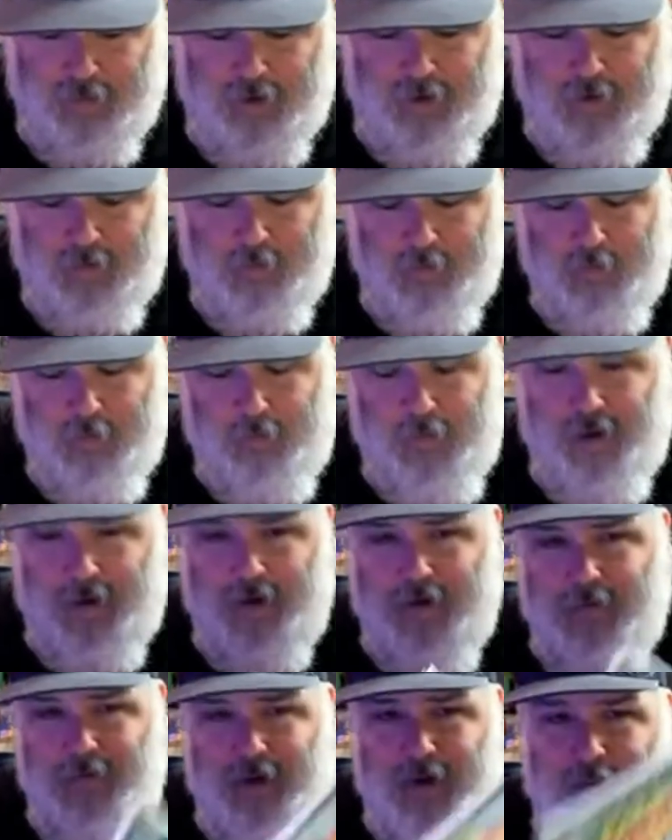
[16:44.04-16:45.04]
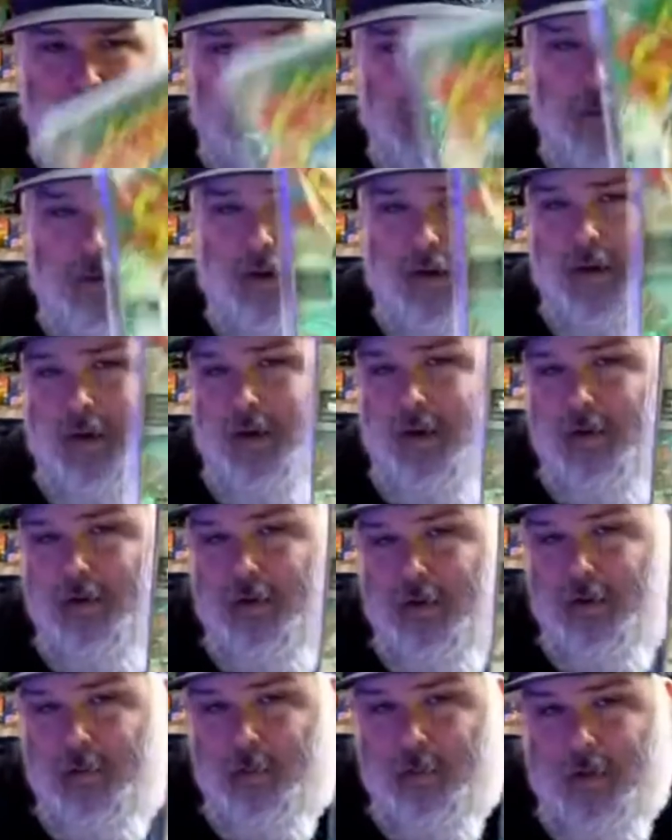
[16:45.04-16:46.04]
in very, very poor
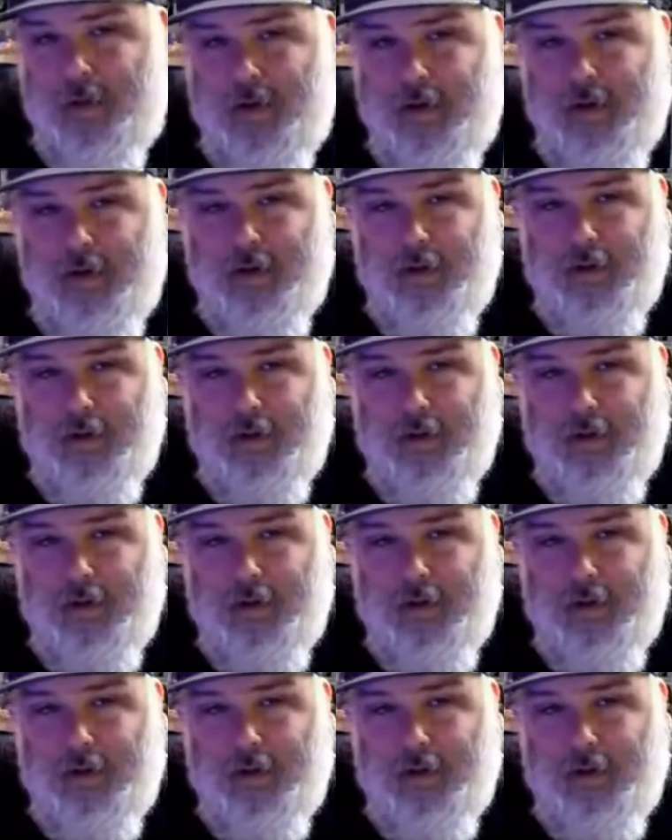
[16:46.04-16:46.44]
condition. But